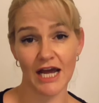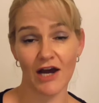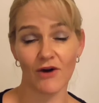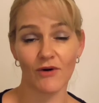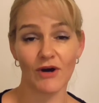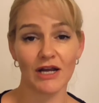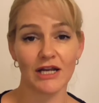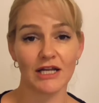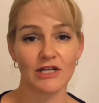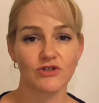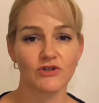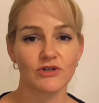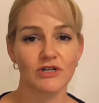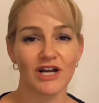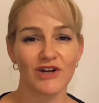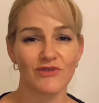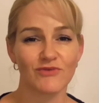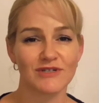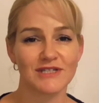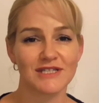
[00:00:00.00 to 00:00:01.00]
how
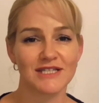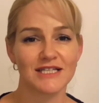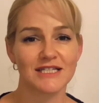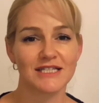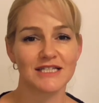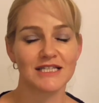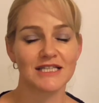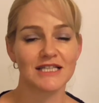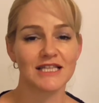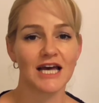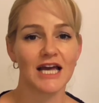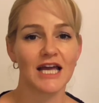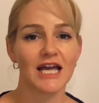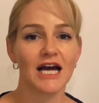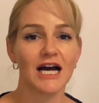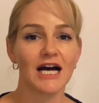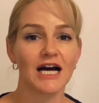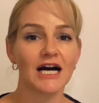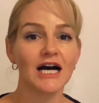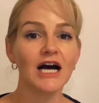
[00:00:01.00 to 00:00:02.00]
electrolyte resistant they
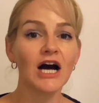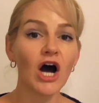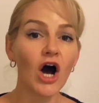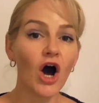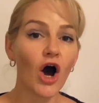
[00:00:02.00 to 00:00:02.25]
are,